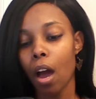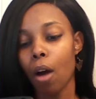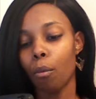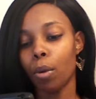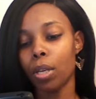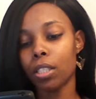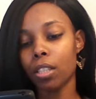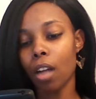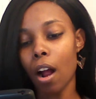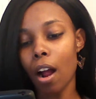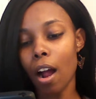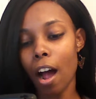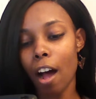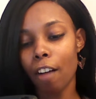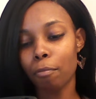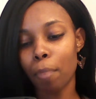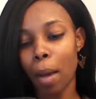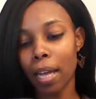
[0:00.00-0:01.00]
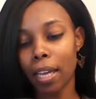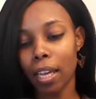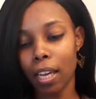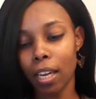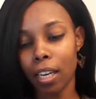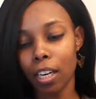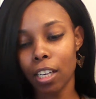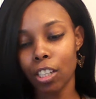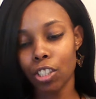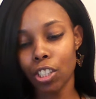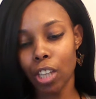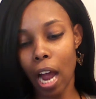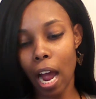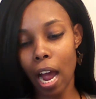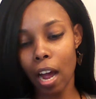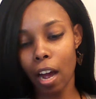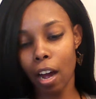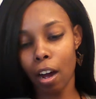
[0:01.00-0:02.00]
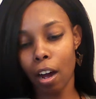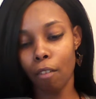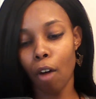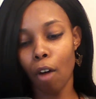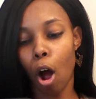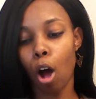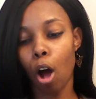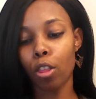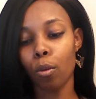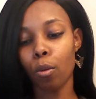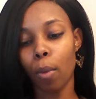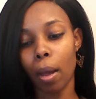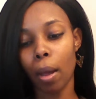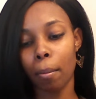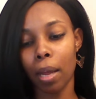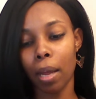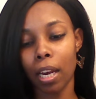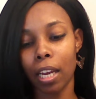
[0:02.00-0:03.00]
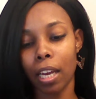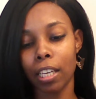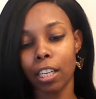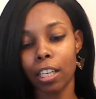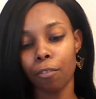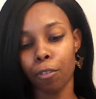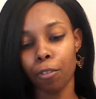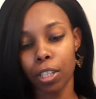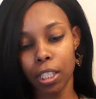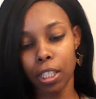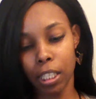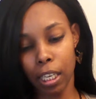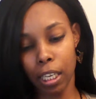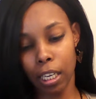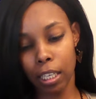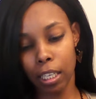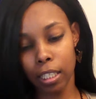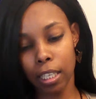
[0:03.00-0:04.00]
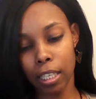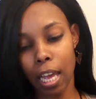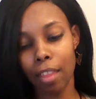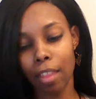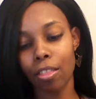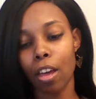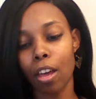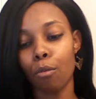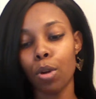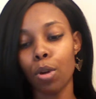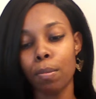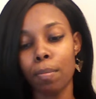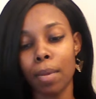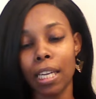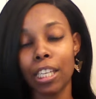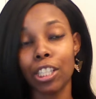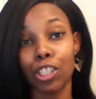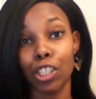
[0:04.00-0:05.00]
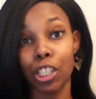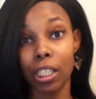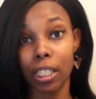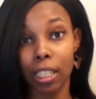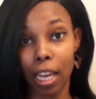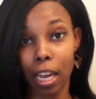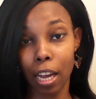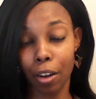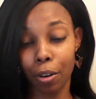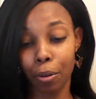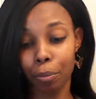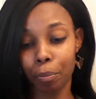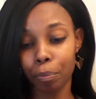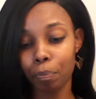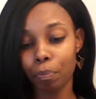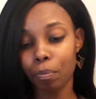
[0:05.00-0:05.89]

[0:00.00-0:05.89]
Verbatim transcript: We start off by getting a shot of all the women in different scenes, and then we meet Gizelle. Um,